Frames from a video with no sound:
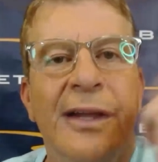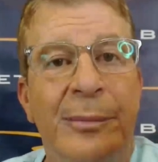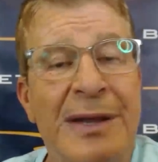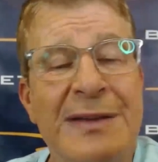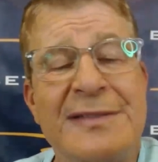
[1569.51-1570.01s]

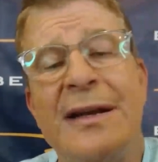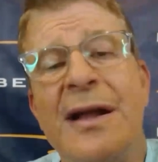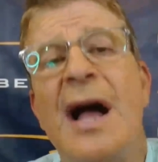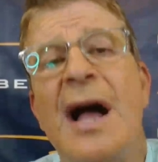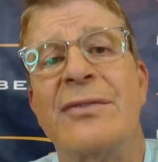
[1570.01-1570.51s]
Penn State
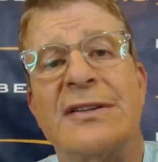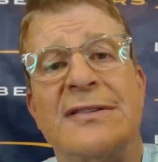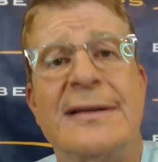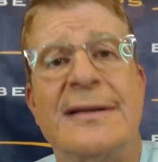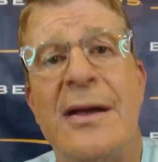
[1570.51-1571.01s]
obviously
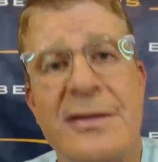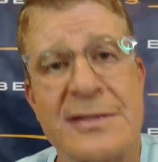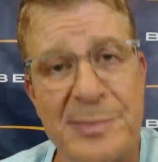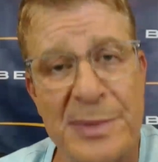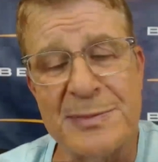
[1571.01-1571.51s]
now is a
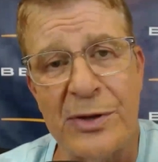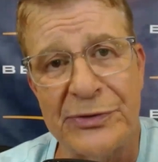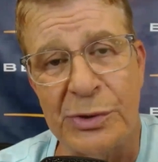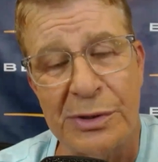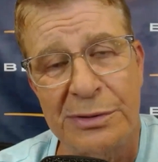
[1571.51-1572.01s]
baseball
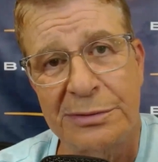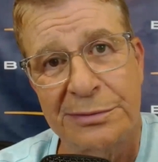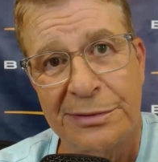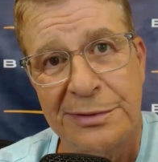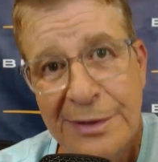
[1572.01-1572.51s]
school
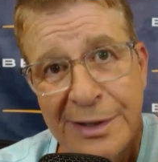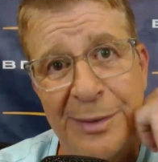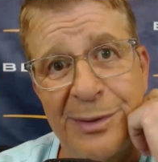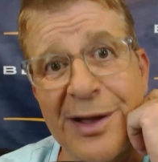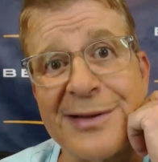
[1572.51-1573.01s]
because